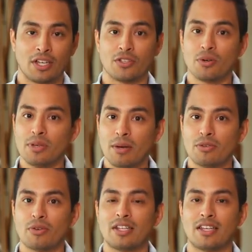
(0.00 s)
you'll be
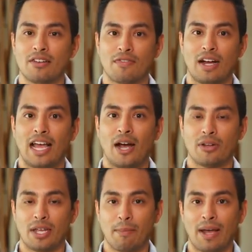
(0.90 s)
able to identify how
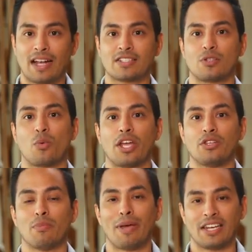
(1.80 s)
it impacts the way
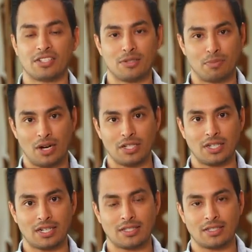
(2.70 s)
you manage the
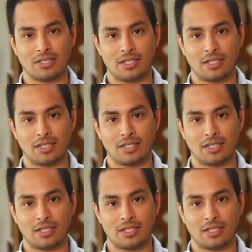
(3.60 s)
project.